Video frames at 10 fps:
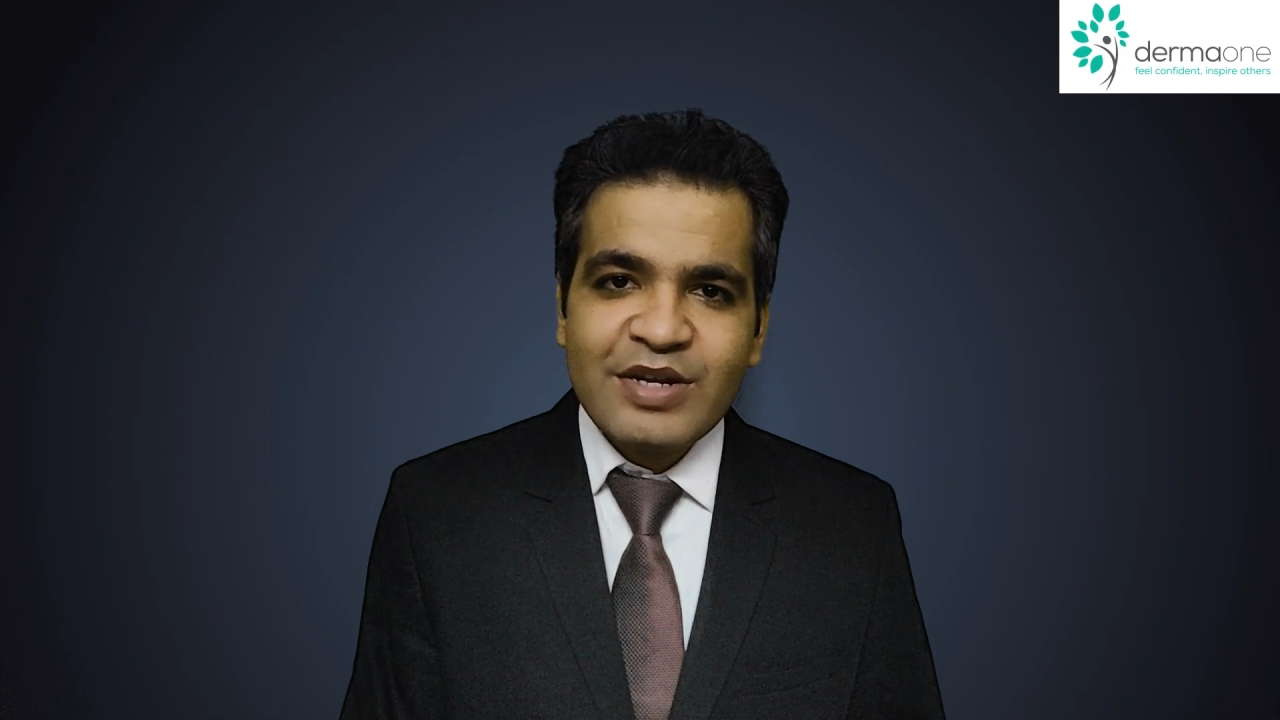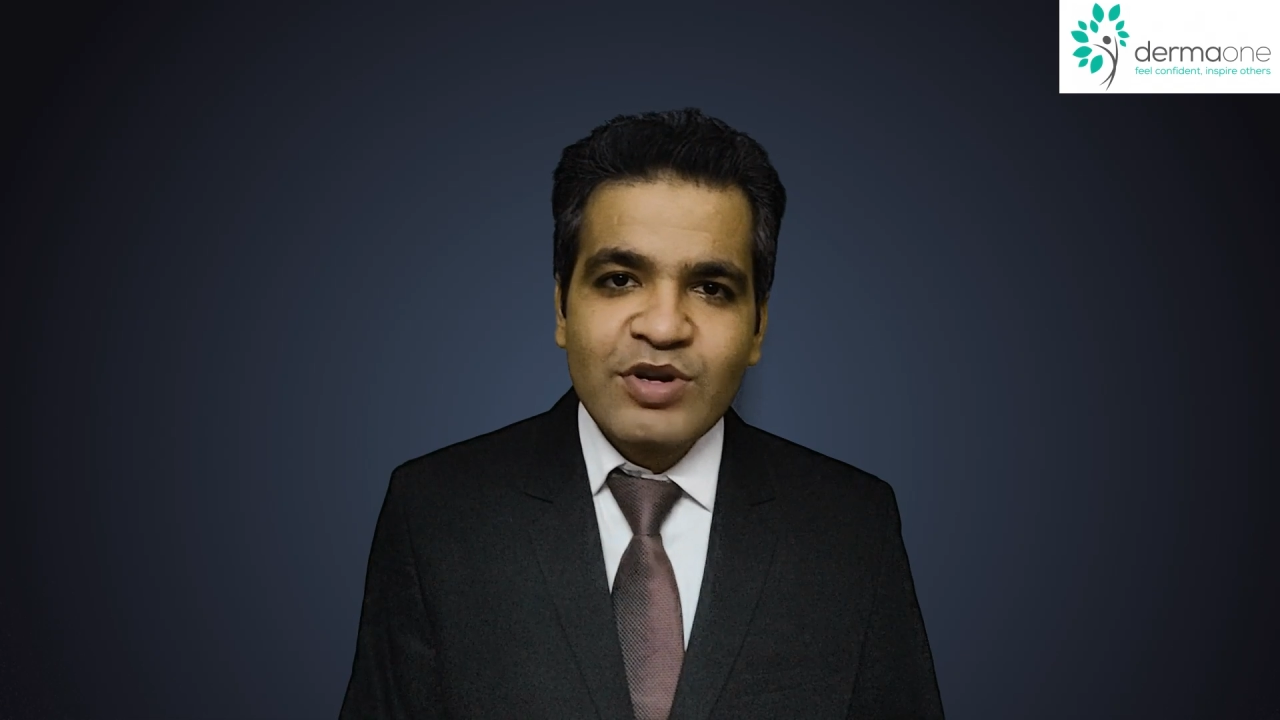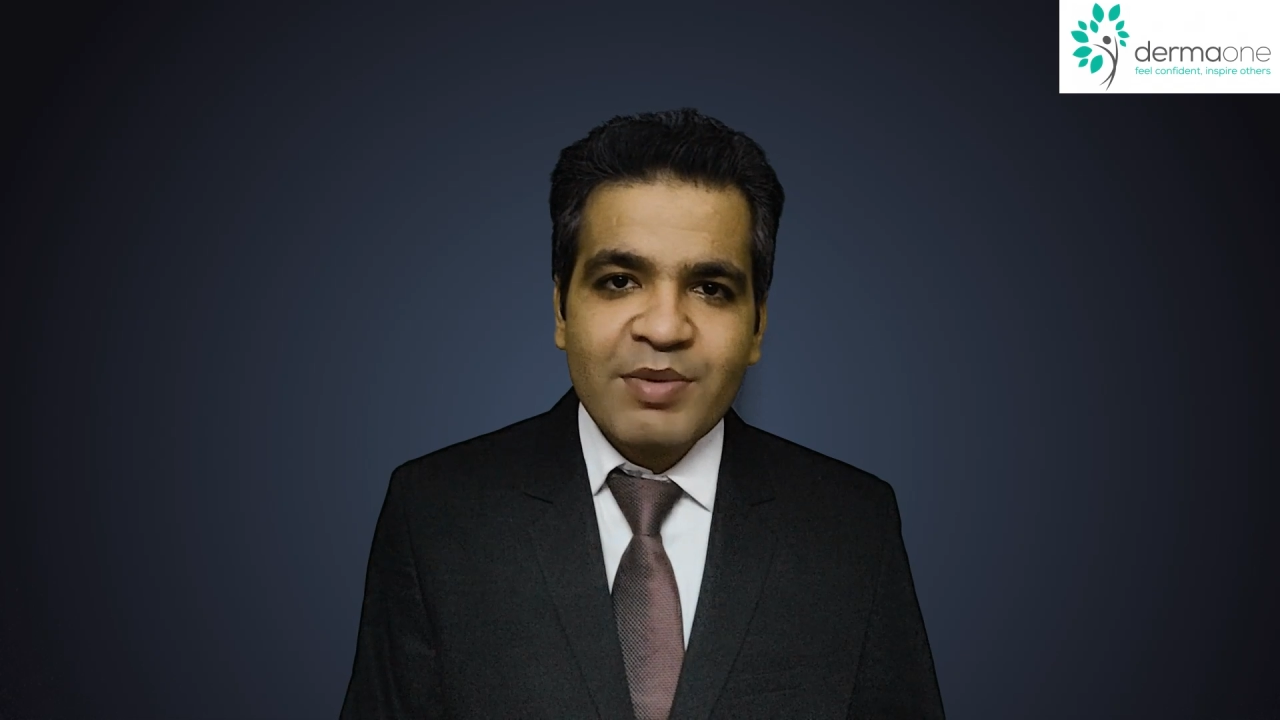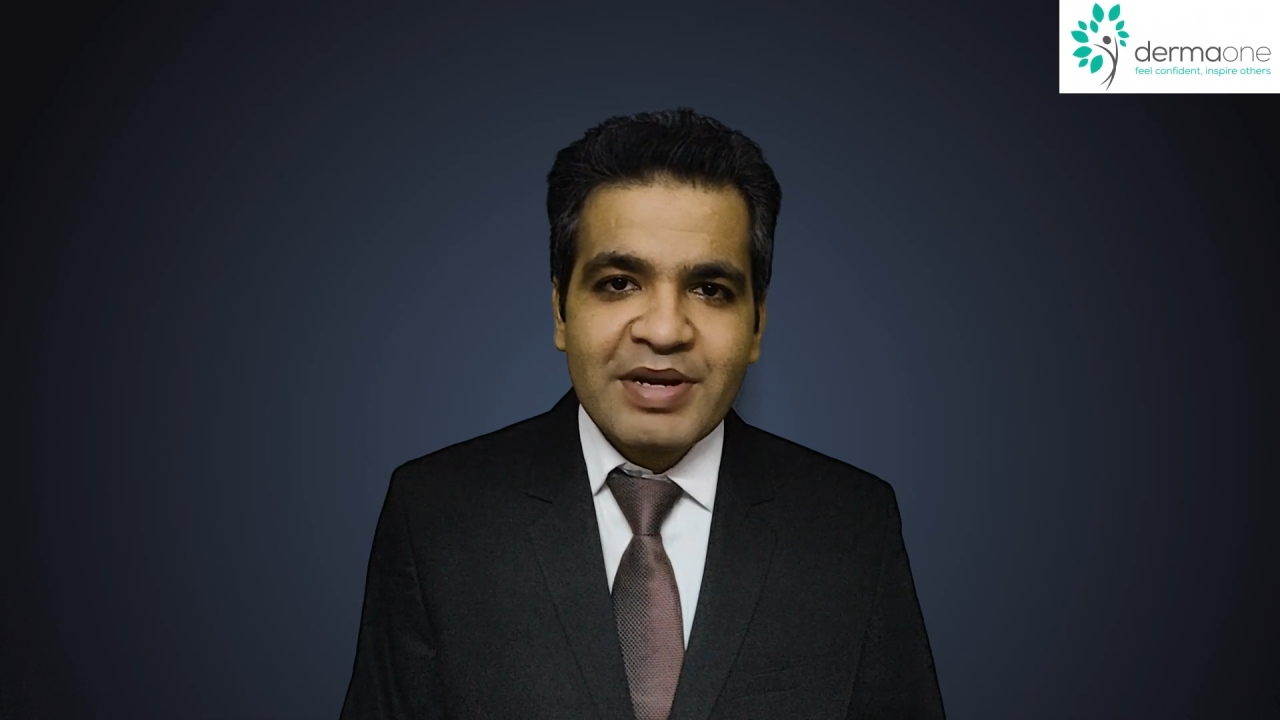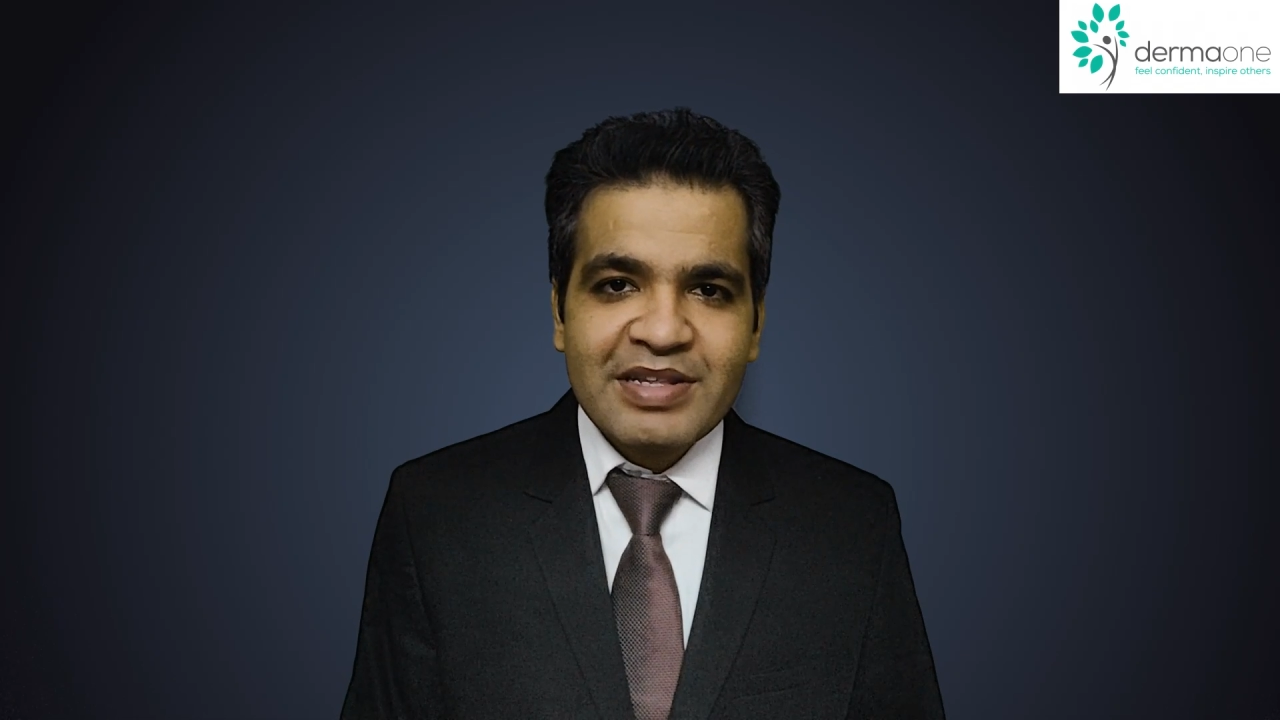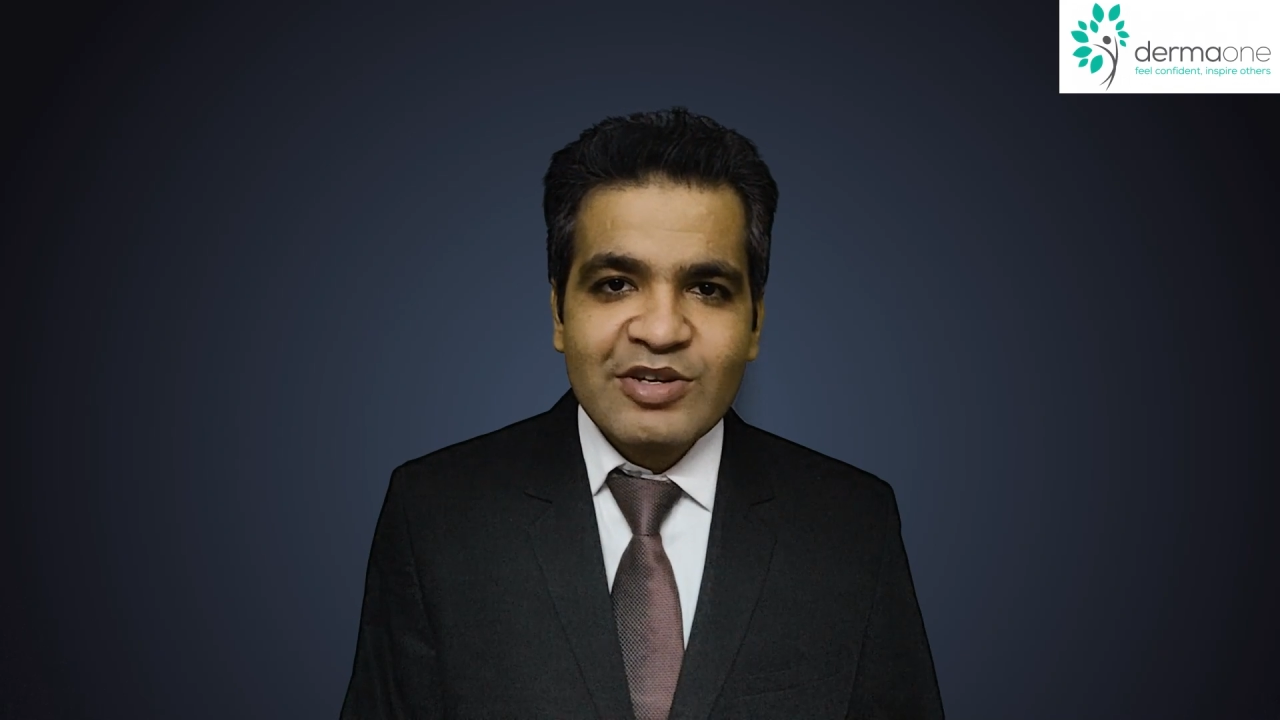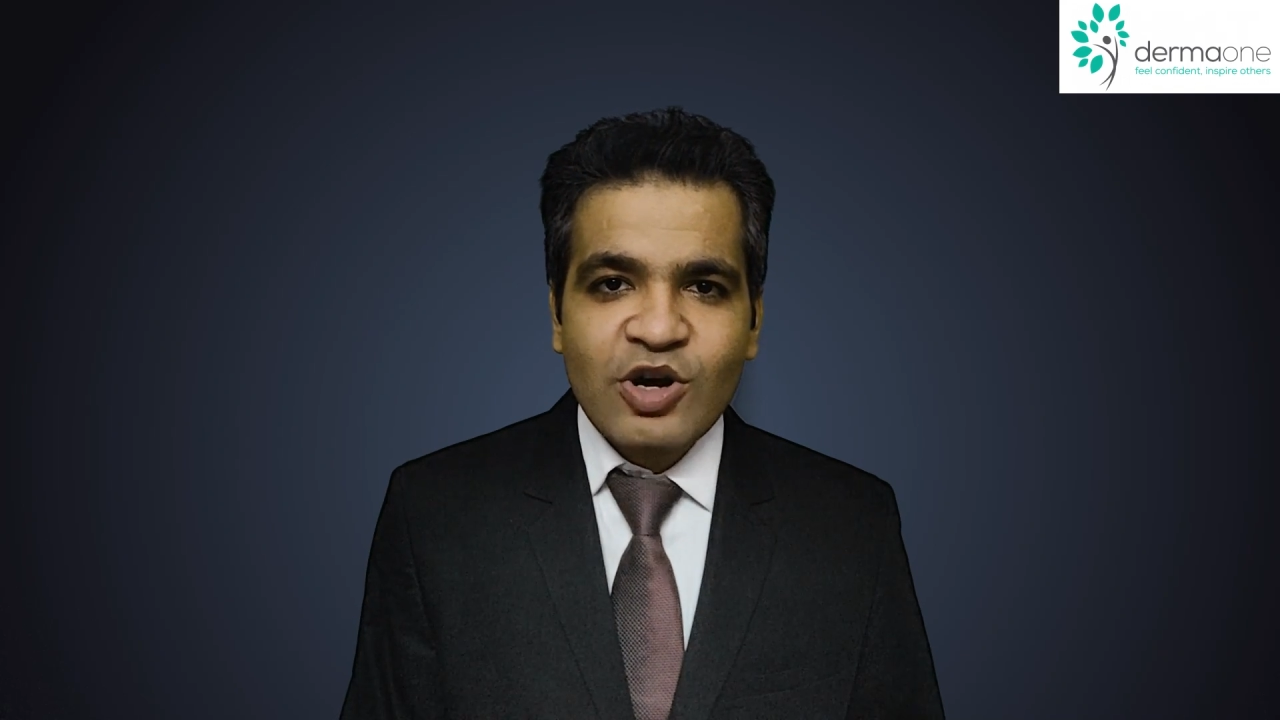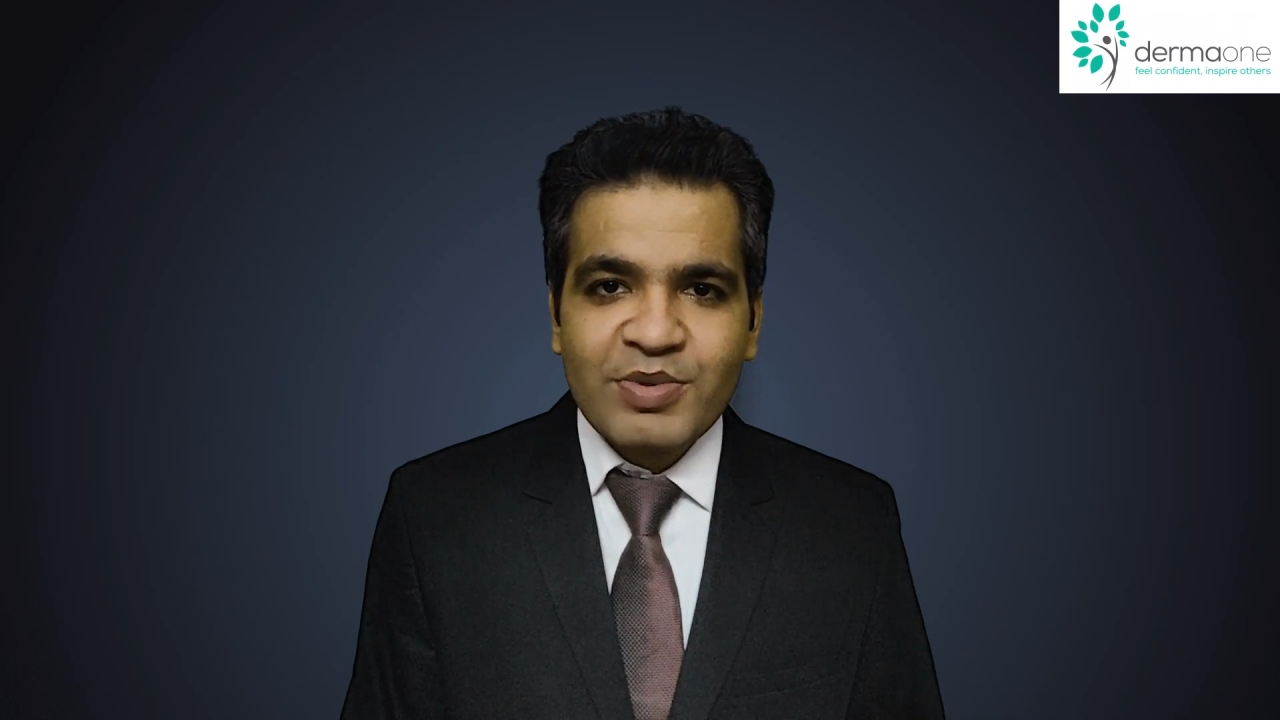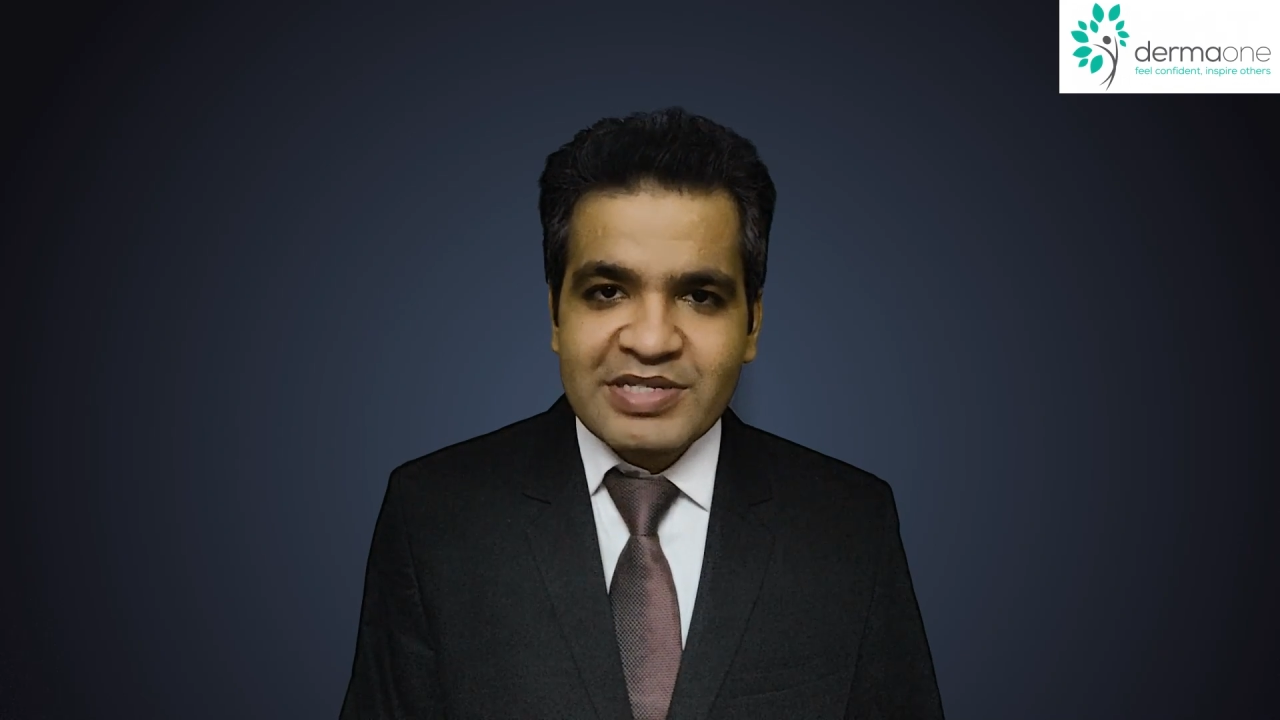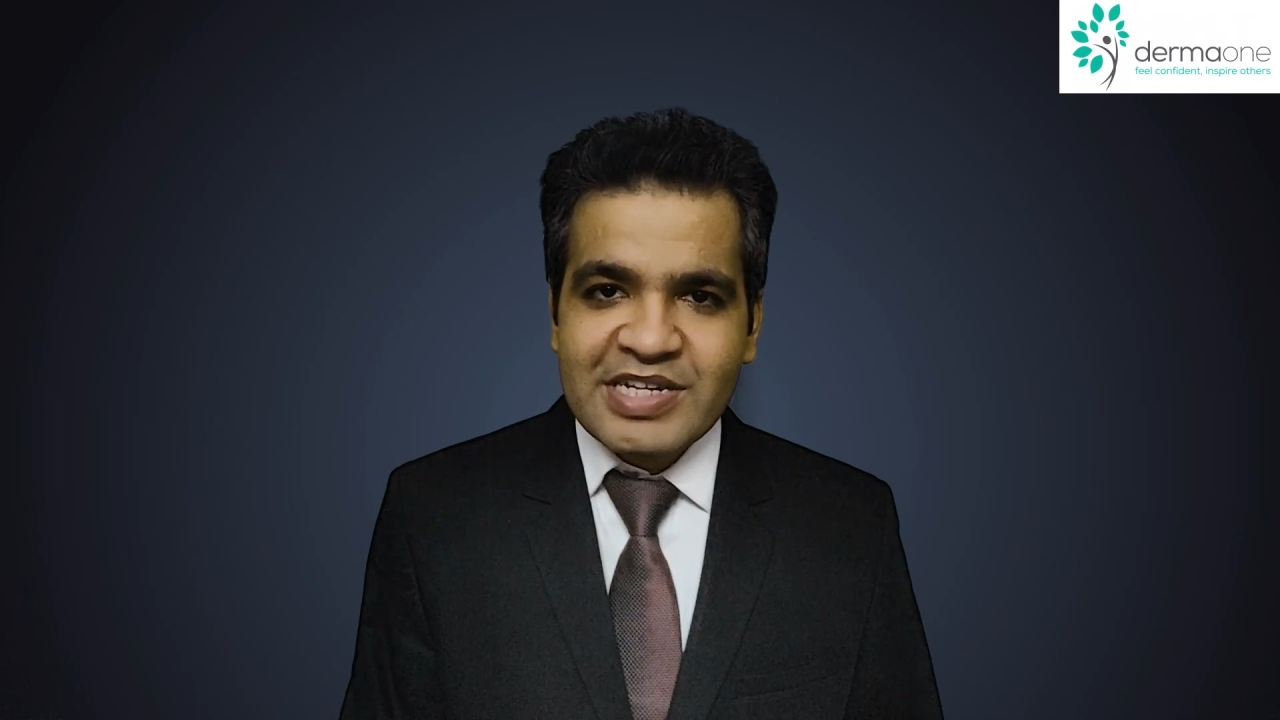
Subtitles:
to comment in the comment